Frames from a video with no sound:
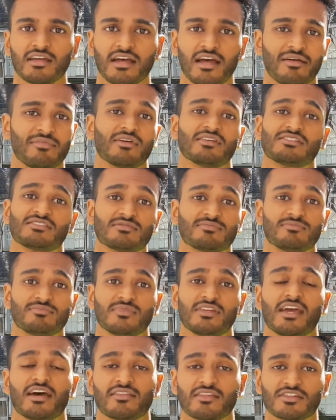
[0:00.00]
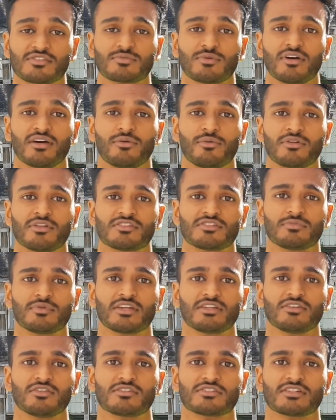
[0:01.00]
And that's why I wanted to
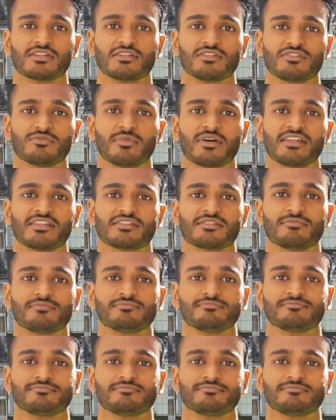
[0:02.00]
be a doctor and do medicine.